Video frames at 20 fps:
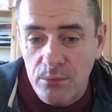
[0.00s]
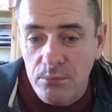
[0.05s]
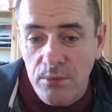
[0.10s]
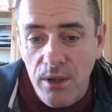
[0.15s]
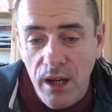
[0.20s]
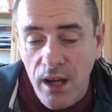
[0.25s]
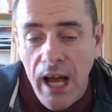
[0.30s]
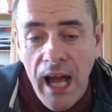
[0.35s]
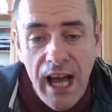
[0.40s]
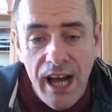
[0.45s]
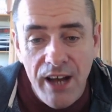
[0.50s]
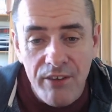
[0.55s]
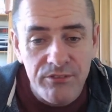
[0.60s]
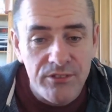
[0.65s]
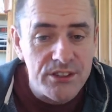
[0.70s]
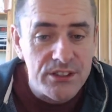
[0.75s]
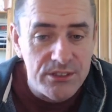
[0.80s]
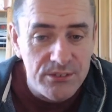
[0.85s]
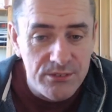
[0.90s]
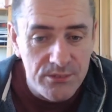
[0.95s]
Half
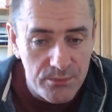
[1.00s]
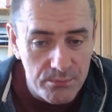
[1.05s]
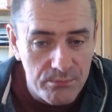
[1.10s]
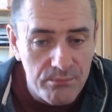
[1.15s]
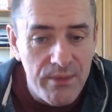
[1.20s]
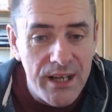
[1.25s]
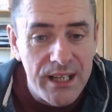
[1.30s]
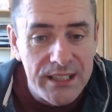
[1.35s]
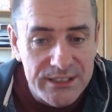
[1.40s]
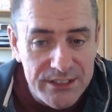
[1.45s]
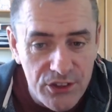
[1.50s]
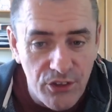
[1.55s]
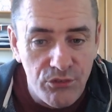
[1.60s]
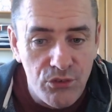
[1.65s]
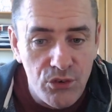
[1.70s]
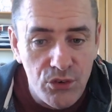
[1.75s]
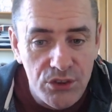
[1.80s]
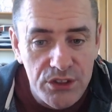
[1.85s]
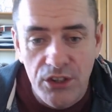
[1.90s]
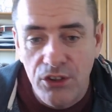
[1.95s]
the mad
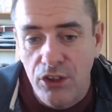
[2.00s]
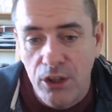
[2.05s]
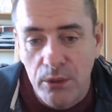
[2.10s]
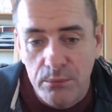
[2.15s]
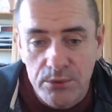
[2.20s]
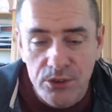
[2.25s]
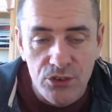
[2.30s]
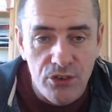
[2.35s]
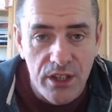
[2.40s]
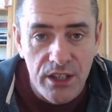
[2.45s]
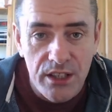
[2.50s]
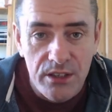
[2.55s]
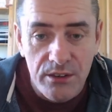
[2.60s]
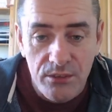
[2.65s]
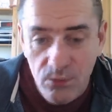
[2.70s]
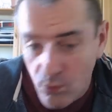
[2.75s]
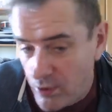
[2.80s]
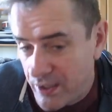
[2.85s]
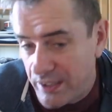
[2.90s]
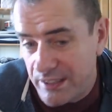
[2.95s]
stuff you see going up the screen,
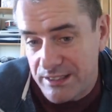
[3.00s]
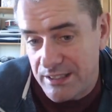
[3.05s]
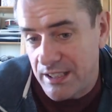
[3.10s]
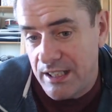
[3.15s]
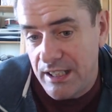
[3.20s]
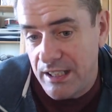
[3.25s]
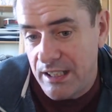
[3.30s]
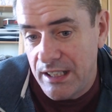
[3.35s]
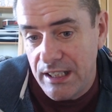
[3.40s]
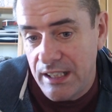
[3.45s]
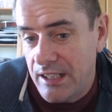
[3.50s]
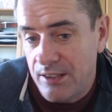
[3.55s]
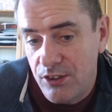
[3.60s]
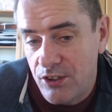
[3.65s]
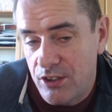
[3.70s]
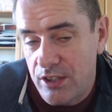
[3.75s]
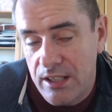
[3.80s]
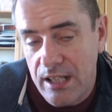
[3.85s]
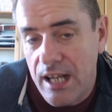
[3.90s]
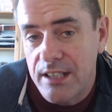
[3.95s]
we see
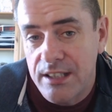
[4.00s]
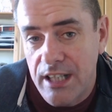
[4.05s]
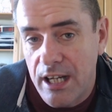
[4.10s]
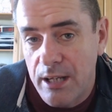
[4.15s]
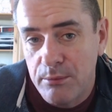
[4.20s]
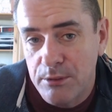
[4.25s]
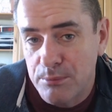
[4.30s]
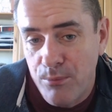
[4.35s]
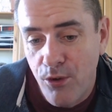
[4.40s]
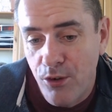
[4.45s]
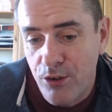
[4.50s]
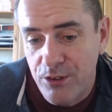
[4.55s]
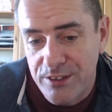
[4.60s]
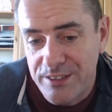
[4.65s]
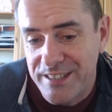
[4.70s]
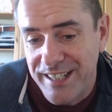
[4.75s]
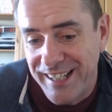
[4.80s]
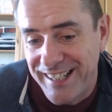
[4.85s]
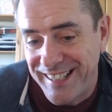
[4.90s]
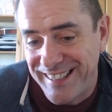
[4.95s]
10 times more
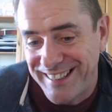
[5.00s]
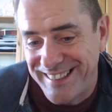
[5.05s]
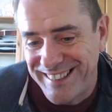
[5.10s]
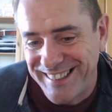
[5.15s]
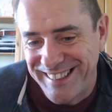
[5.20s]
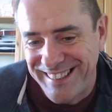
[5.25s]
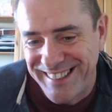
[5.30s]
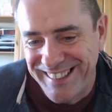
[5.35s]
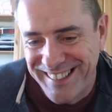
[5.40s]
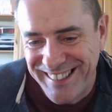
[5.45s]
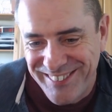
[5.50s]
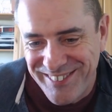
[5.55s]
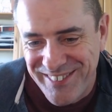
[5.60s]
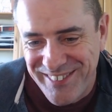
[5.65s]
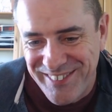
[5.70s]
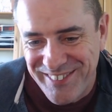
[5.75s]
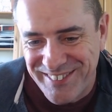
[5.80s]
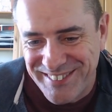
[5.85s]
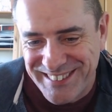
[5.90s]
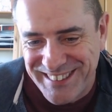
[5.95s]
than
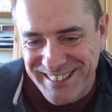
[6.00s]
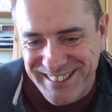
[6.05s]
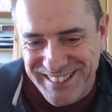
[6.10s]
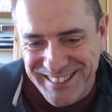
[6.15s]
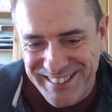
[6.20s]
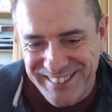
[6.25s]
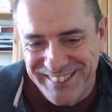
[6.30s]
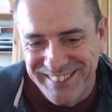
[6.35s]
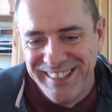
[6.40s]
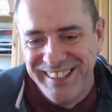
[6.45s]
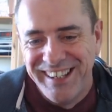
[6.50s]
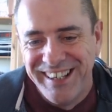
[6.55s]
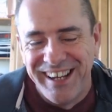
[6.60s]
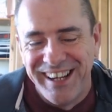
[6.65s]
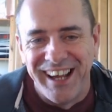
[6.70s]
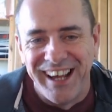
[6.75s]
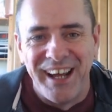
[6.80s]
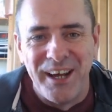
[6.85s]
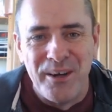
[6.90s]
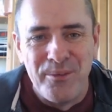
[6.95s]
when we're sitting here.
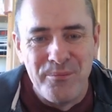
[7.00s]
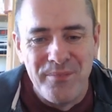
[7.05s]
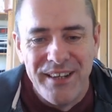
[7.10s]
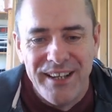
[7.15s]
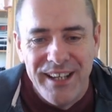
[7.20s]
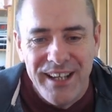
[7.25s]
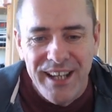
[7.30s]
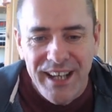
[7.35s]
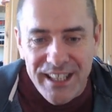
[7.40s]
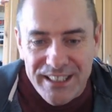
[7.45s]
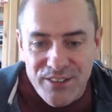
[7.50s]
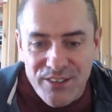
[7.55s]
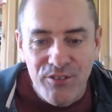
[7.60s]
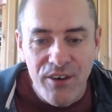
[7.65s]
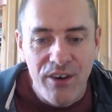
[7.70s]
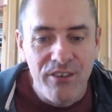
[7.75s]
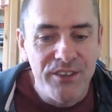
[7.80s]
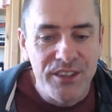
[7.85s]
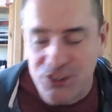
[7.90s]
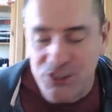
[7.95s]
It's a
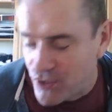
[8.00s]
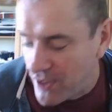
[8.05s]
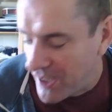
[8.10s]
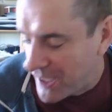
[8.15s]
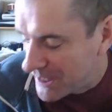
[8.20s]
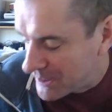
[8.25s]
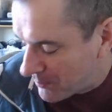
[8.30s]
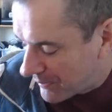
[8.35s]
very strange